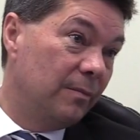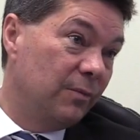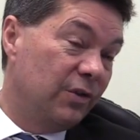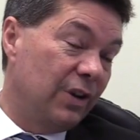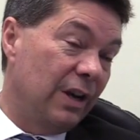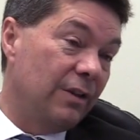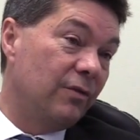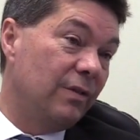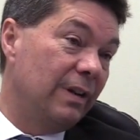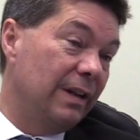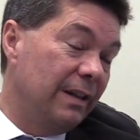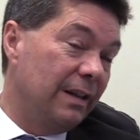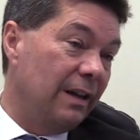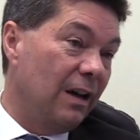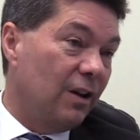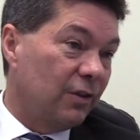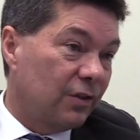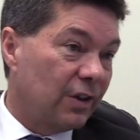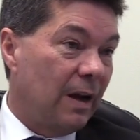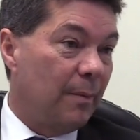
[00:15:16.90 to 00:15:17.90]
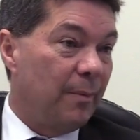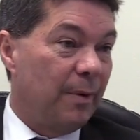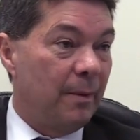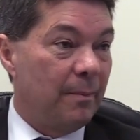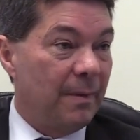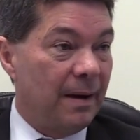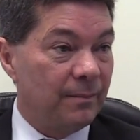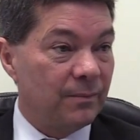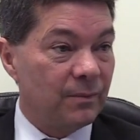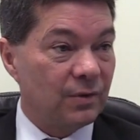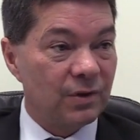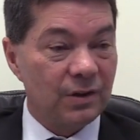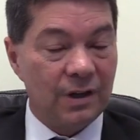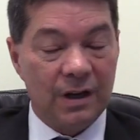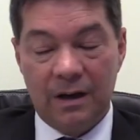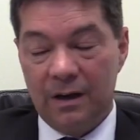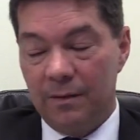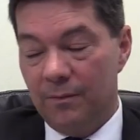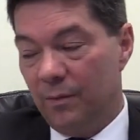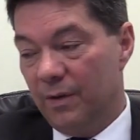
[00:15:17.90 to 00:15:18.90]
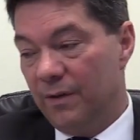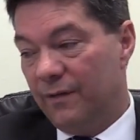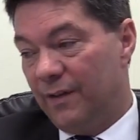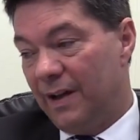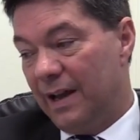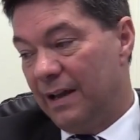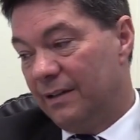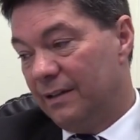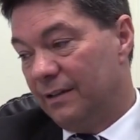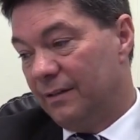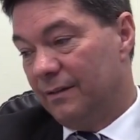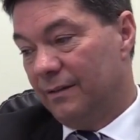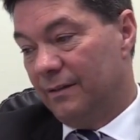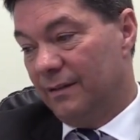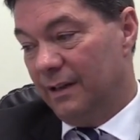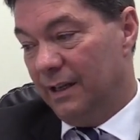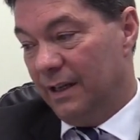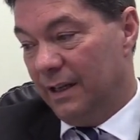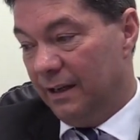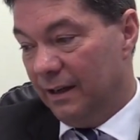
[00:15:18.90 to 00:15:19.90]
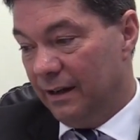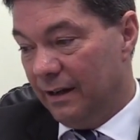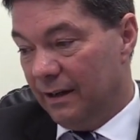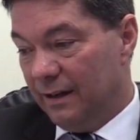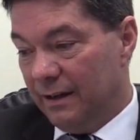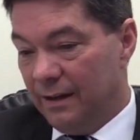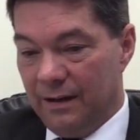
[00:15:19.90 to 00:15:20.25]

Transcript: Generally, the last couple of months, we've had the